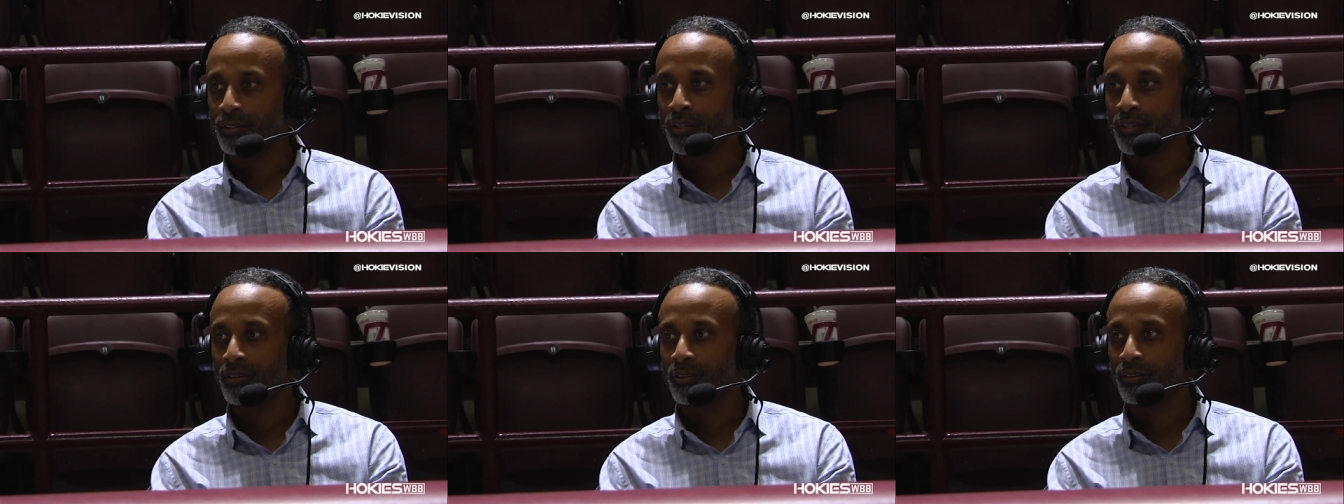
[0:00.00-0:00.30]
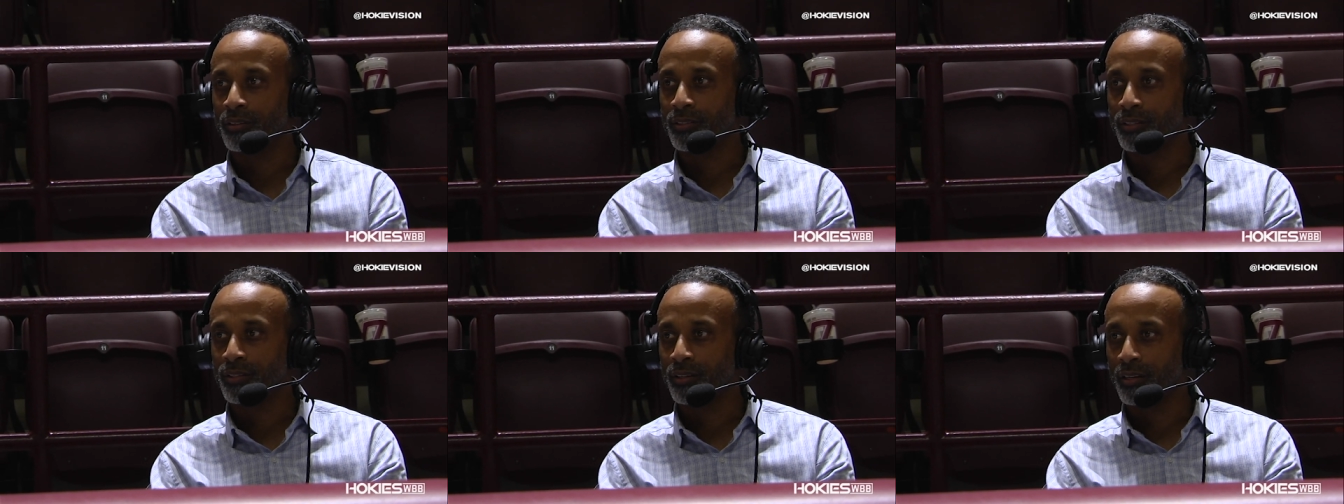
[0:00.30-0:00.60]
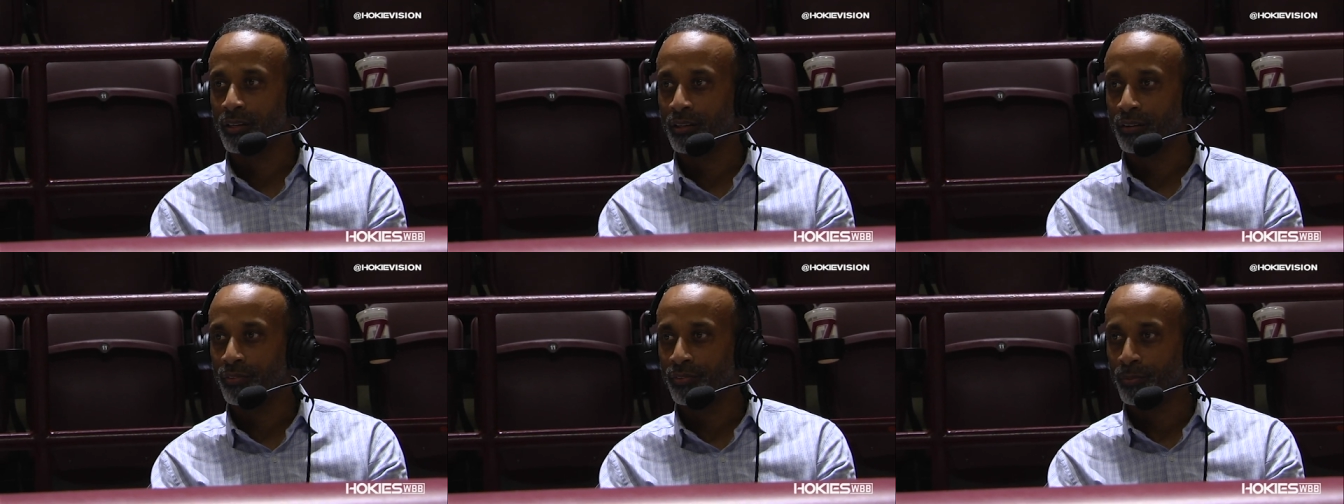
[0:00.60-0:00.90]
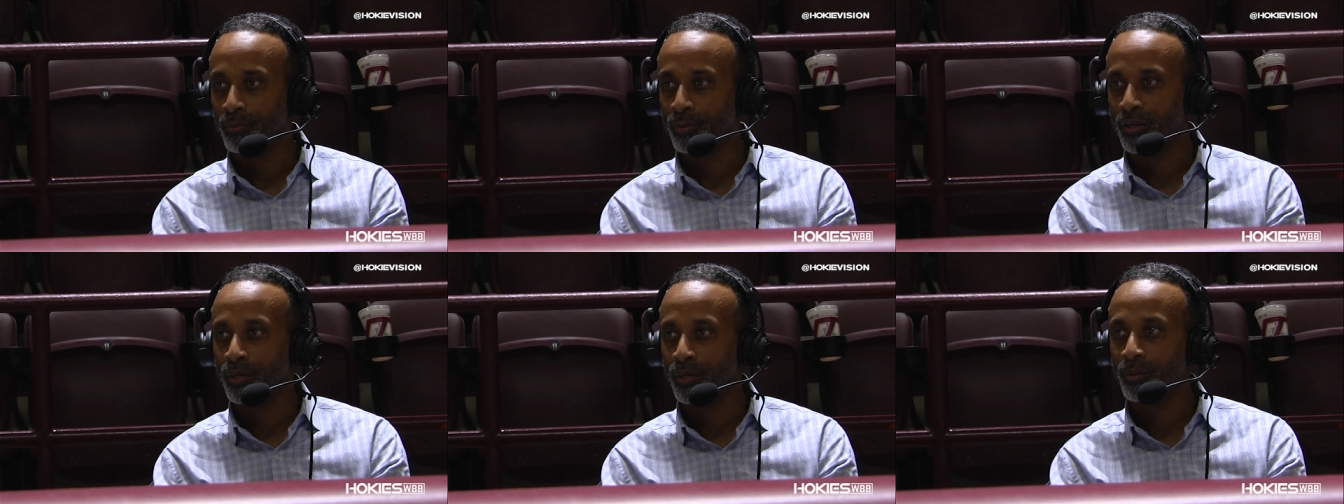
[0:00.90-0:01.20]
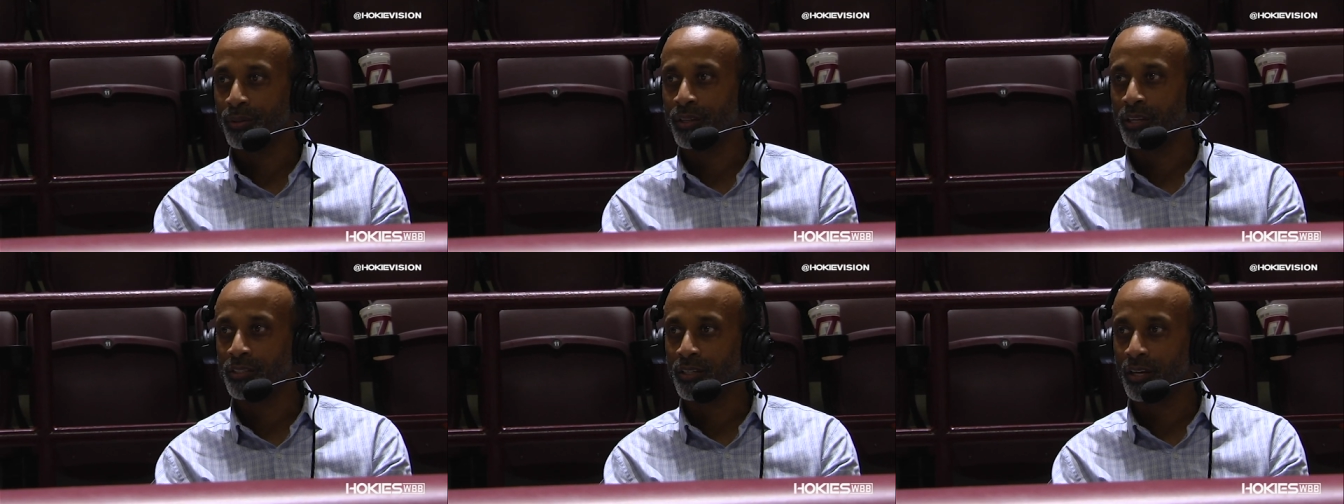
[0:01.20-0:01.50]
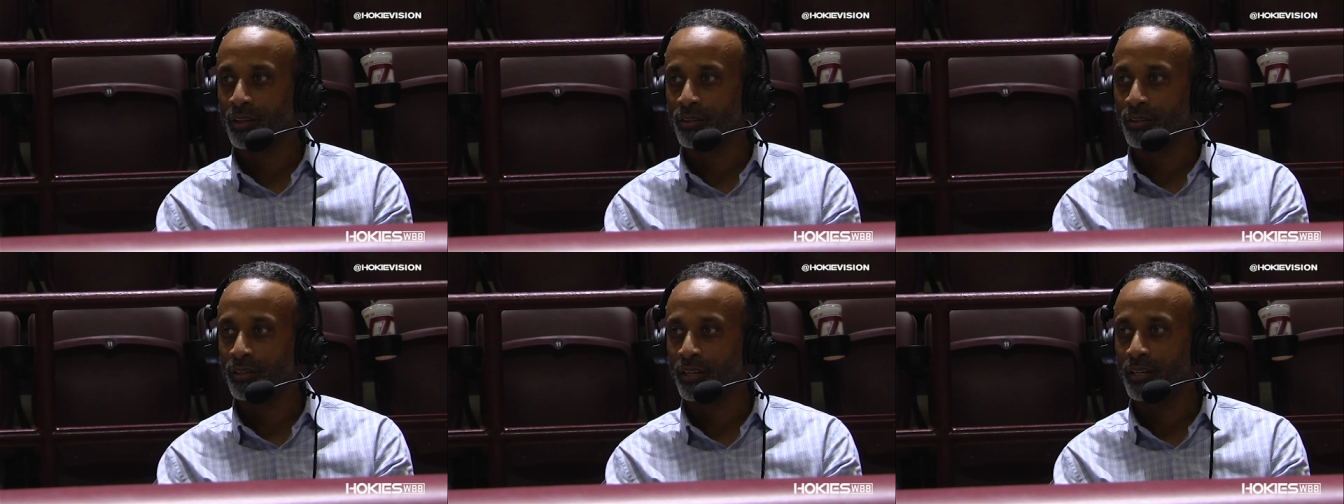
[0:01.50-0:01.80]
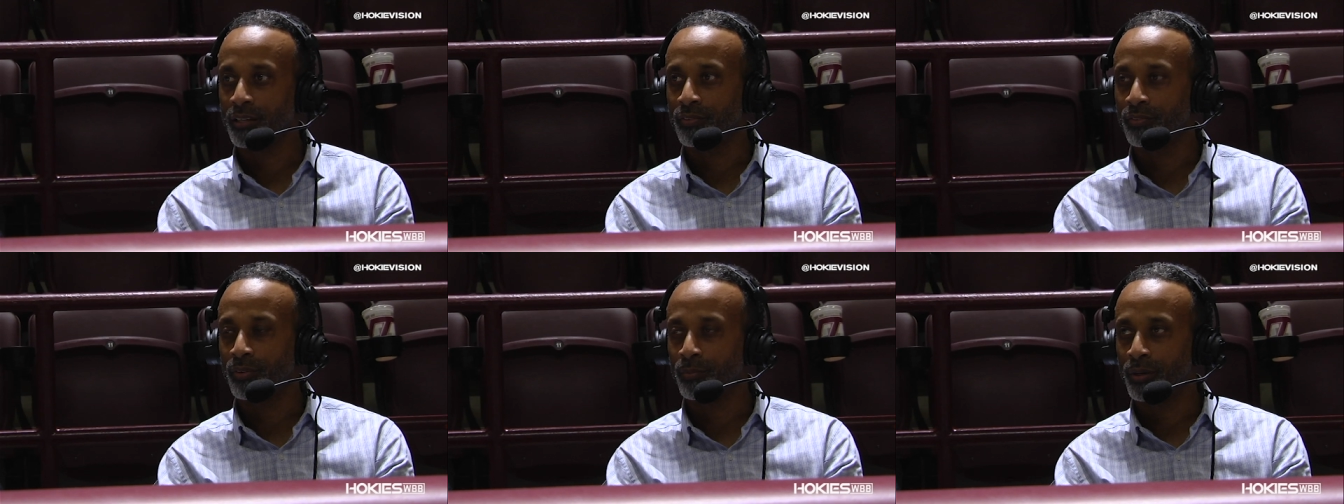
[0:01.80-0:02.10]
to, to get familiar with each other,
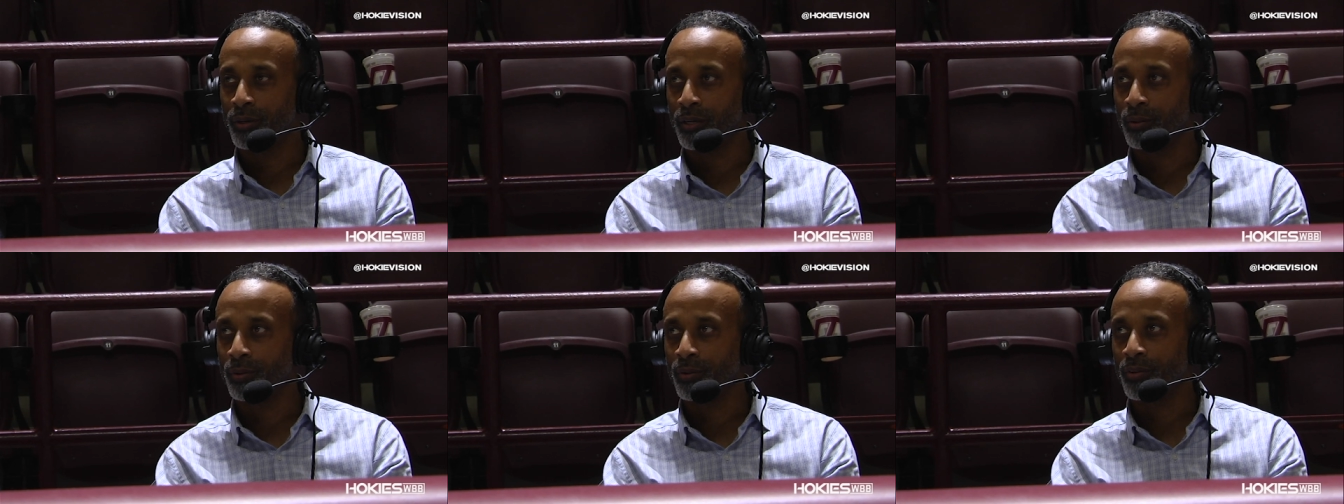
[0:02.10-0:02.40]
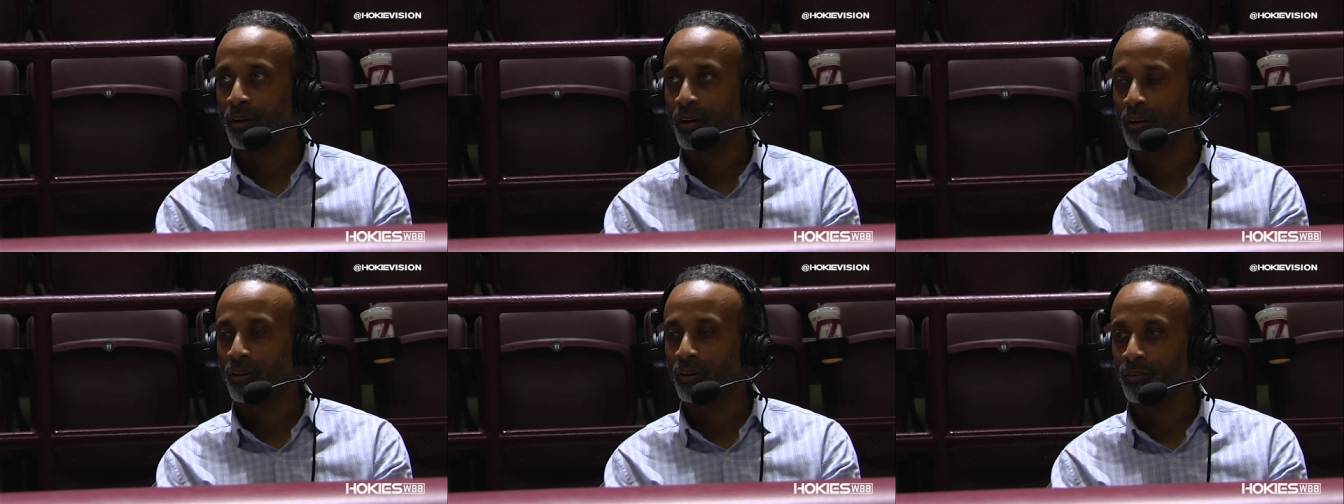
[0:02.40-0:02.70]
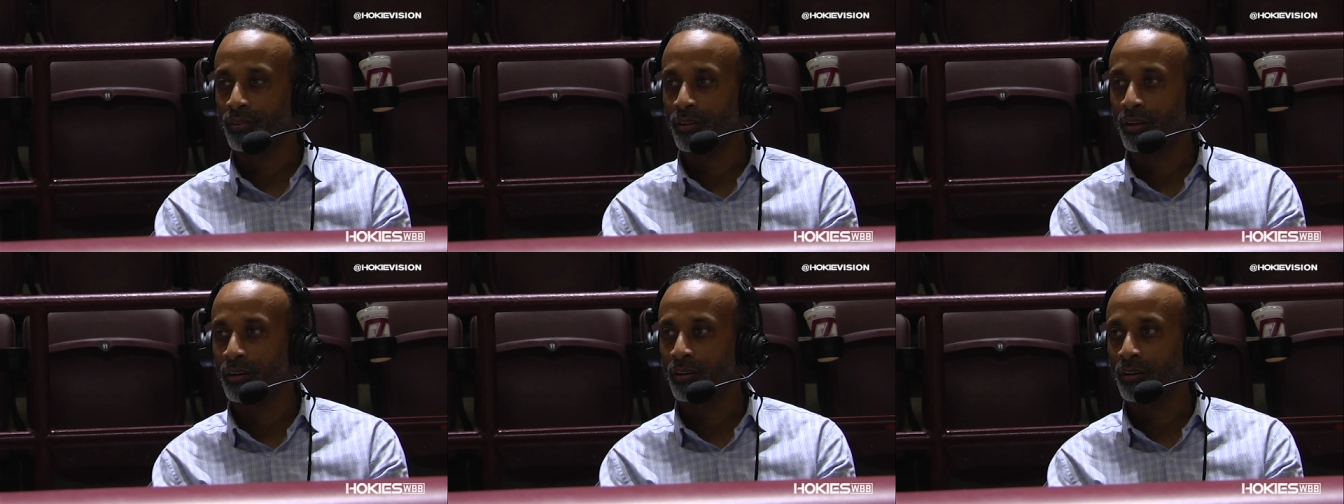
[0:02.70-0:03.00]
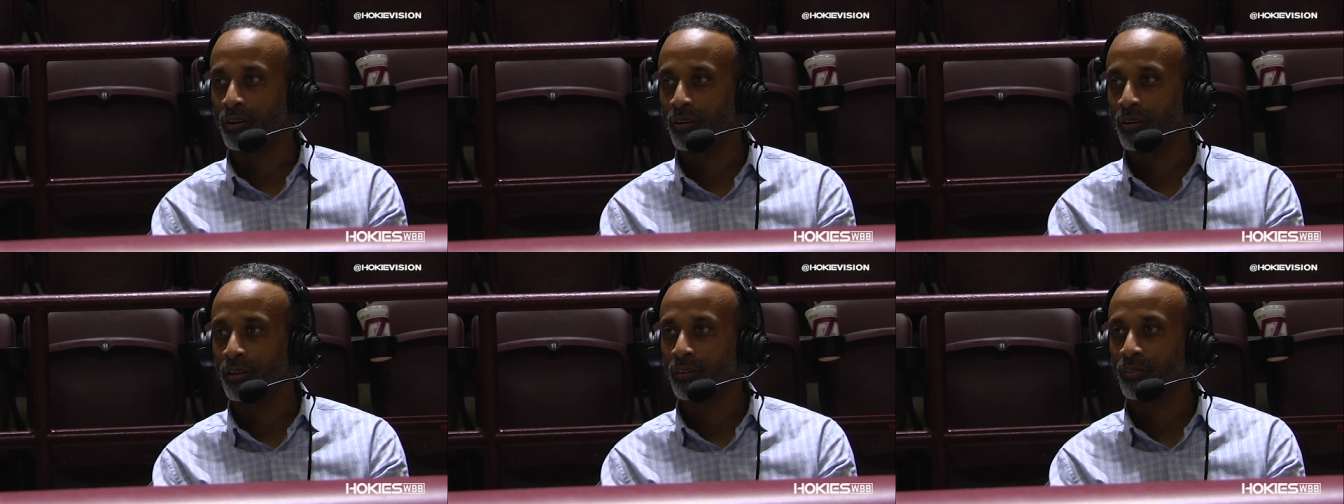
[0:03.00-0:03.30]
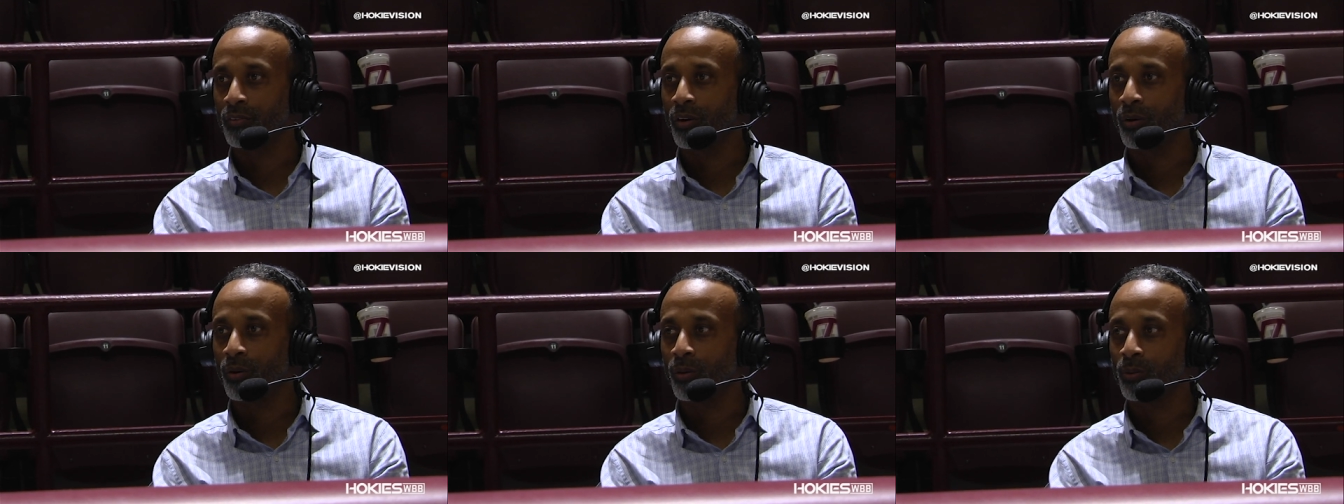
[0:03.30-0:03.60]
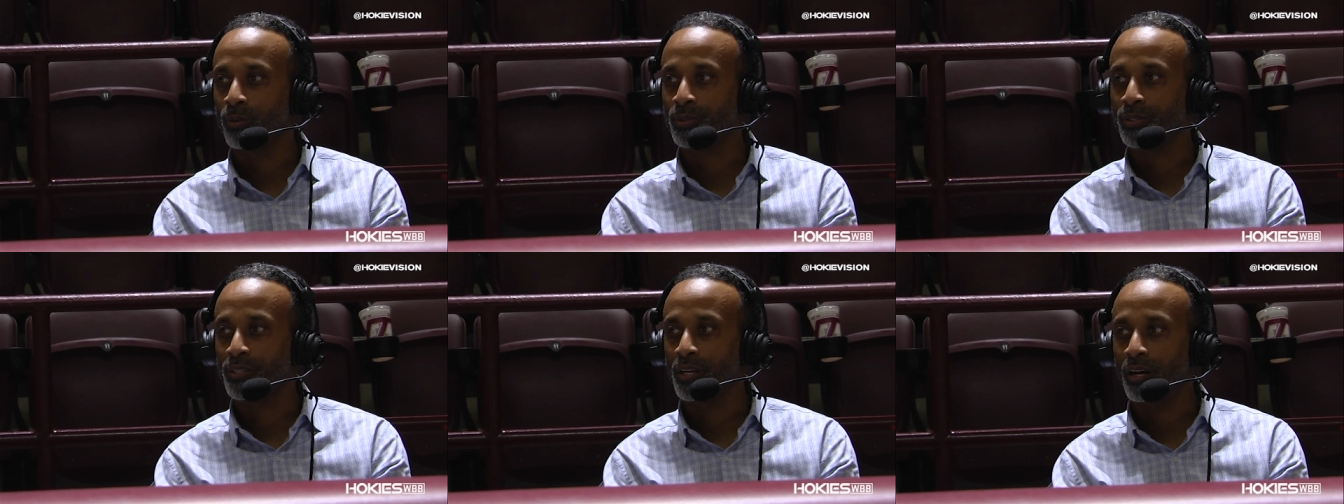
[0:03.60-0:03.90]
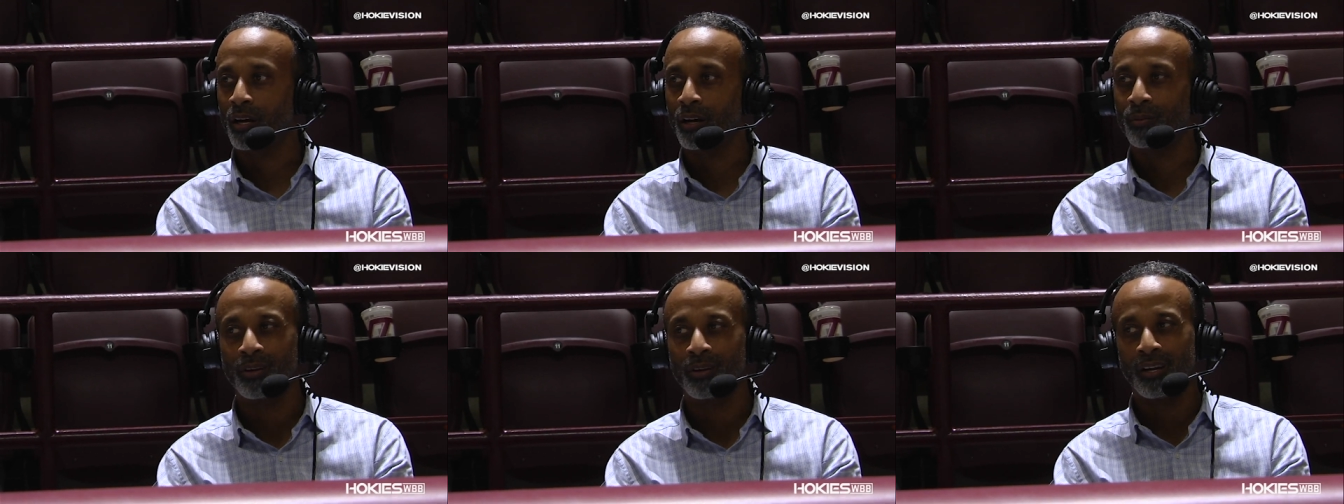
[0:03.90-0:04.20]
get familiar with our their current roles.
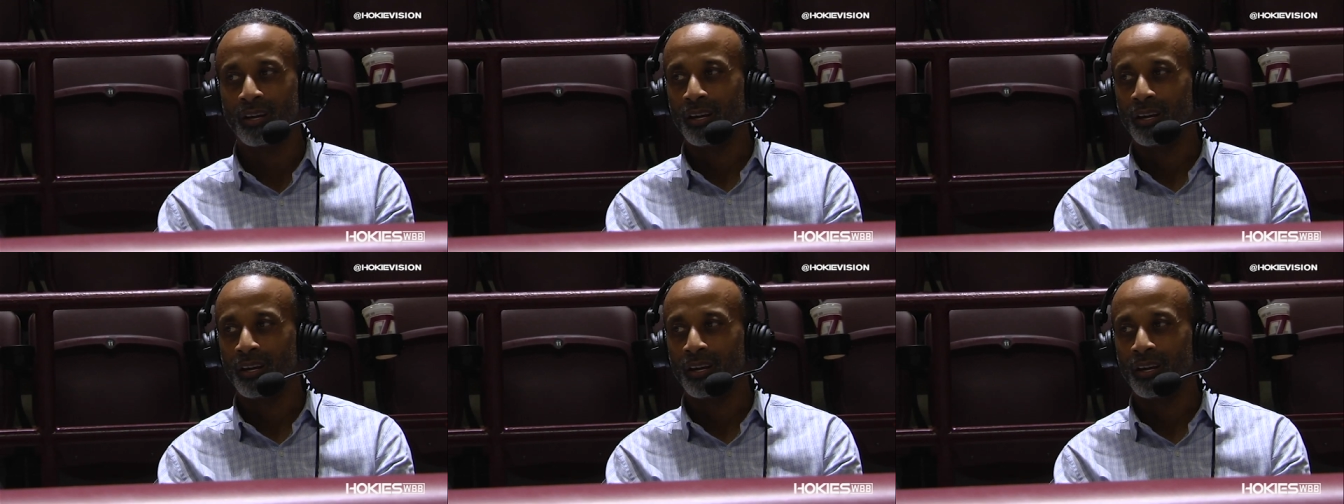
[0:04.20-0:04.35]
Um,